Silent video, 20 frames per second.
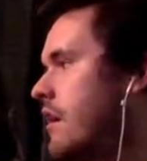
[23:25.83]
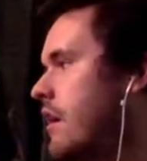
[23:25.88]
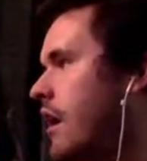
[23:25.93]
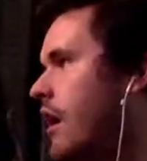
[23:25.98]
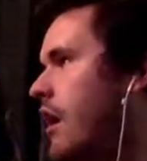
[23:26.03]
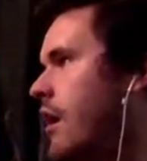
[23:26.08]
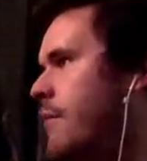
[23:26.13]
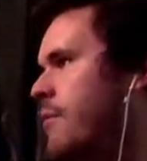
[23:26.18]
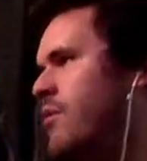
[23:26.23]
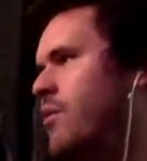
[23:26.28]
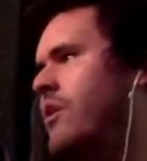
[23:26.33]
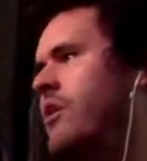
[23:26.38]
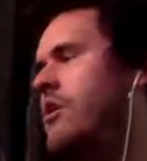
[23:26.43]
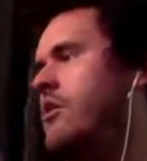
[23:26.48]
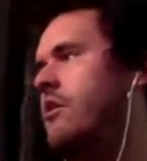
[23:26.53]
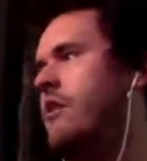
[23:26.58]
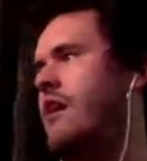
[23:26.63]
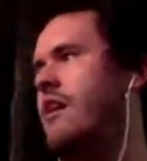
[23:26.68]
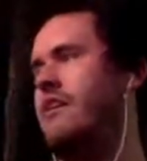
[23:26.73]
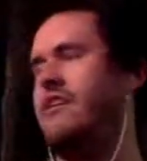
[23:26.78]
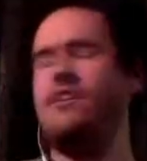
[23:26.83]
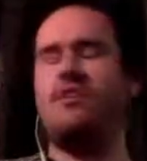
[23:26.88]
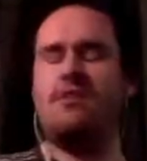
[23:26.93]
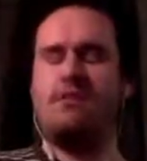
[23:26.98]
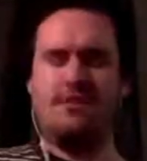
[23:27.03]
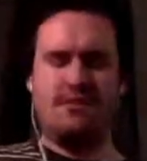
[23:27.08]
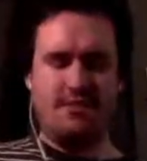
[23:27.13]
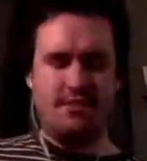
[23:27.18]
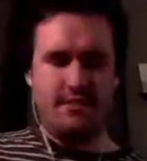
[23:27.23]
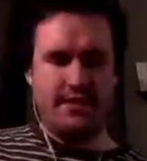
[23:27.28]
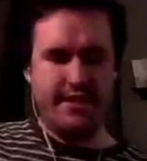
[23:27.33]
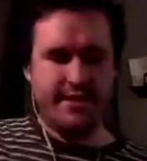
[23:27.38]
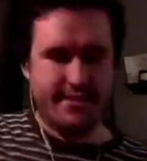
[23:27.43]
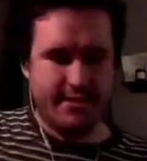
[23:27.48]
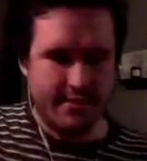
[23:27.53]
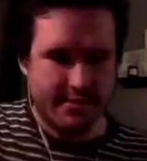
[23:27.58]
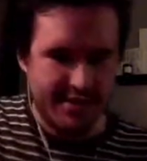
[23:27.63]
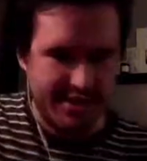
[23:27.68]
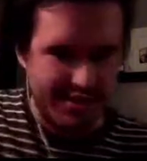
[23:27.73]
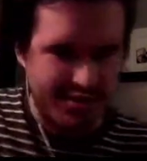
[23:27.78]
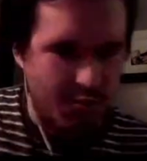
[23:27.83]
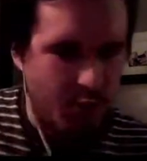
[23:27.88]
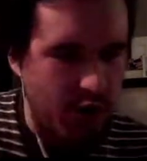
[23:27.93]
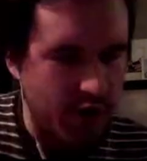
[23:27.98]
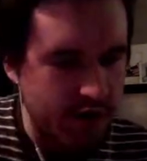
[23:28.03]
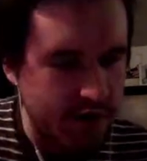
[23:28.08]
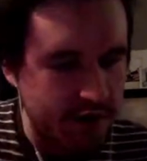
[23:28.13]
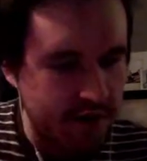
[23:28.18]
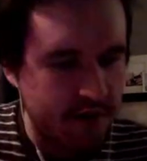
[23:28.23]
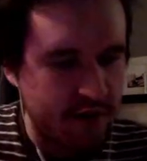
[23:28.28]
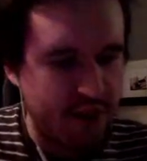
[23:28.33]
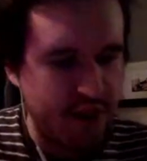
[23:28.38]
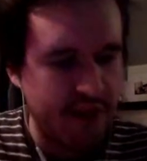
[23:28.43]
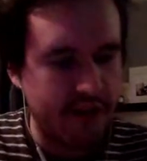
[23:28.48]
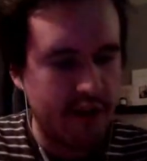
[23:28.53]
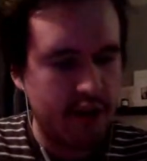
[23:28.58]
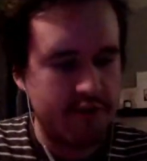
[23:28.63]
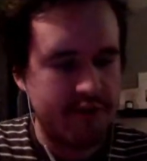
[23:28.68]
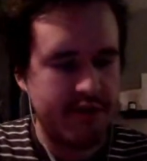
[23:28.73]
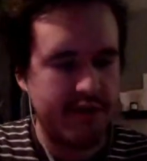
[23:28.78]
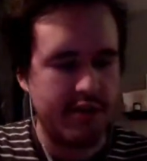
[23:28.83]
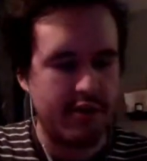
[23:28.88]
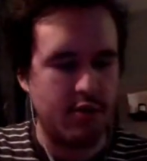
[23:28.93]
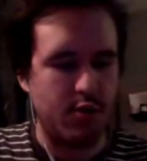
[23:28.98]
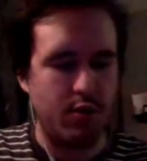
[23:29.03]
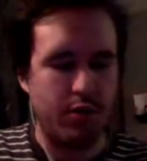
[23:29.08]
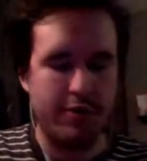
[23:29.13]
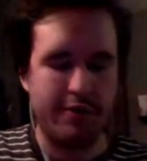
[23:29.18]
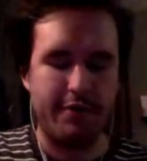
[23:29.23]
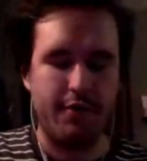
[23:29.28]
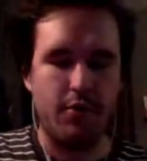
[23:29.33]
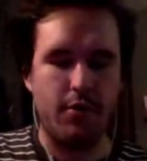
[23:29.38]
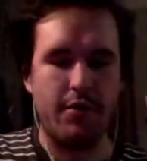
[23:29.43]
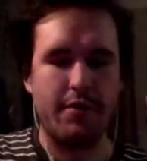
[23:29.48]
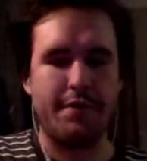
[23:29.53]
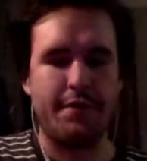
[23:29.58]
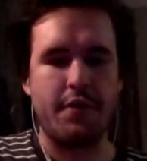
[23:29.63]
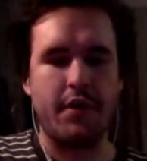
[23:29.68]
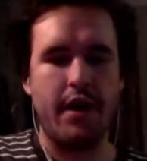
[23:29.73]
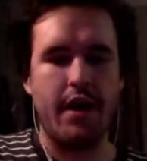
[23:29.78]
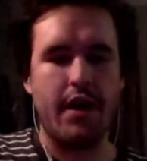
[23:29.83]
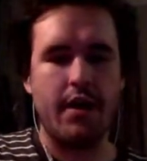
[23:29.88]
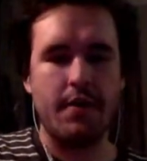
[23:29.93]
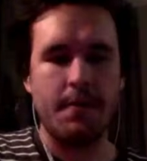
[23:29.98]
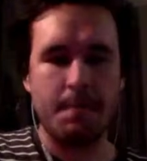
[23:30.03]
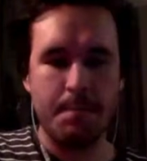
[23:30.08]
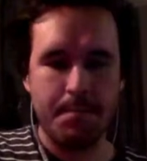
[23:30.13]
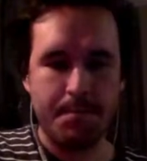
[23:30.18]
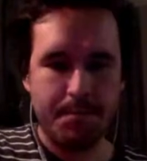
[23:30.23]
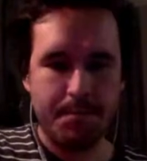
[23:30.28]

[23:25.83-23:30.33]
Well, okay, it's just one thing. I'll take your word for it for now.